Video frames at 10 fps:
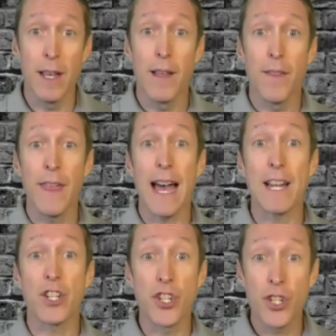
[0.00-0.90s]
that
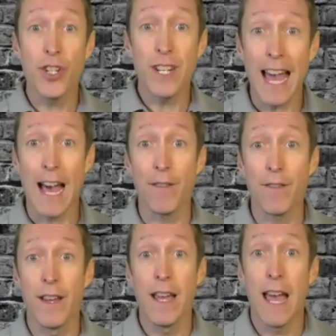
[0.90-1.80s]
should have
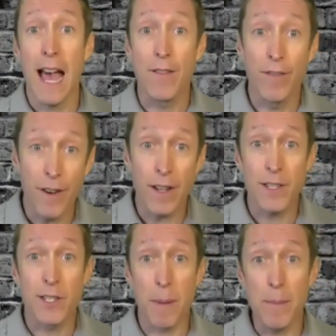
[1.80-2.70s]

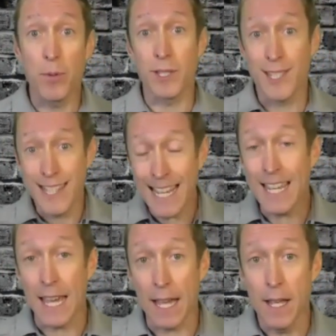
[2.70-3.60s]
advanced people's
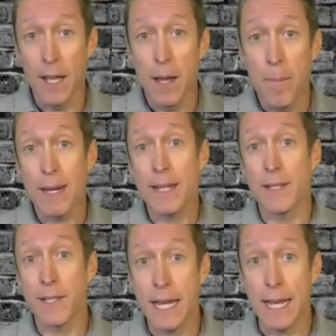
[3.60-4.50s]
thinking, but
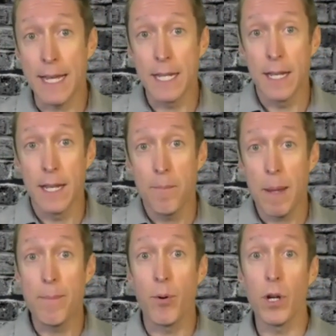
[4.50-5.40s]
instead
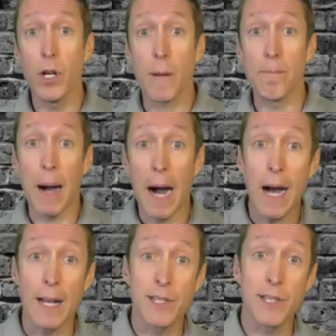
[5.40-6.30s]
people look
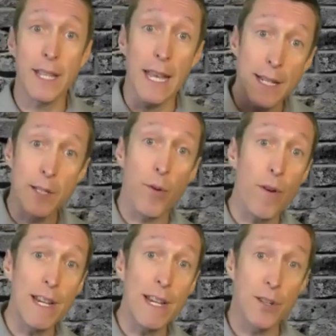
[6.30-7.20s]
past the
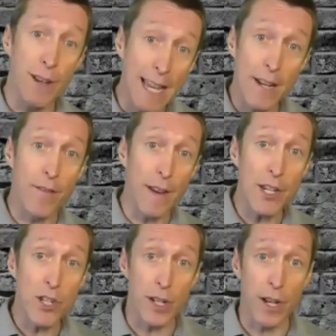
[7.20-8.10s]
inspirational
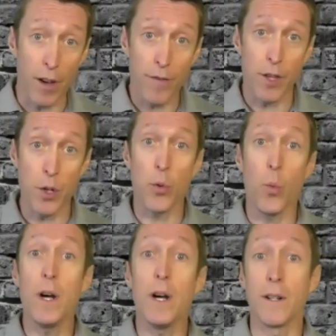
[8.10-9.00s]
innovation of the new
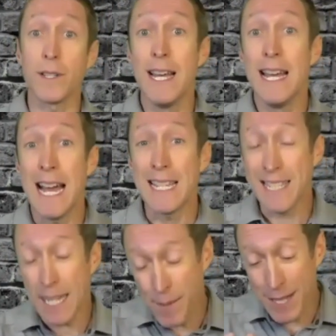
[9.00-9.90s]
world and
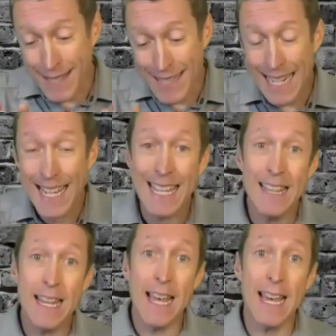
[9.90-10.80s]
seem to dig in
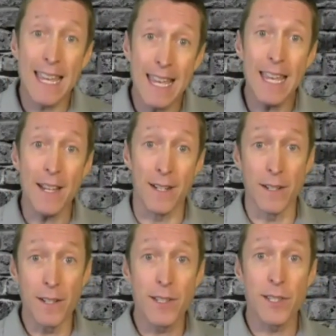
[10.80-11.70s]
their
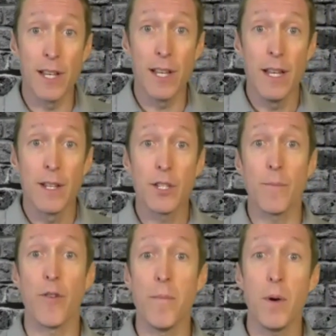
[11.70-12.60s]
heels to
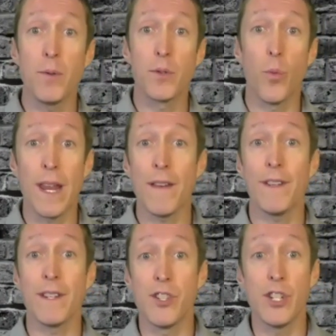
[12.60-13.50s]
promote whatever
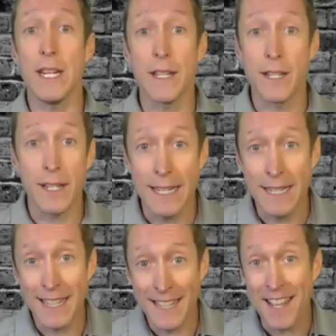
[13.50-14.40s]
genius
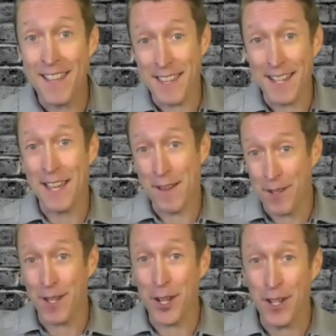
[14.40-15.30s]
idea they think they've
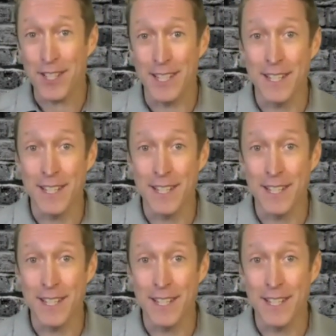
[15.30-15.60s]
concocted.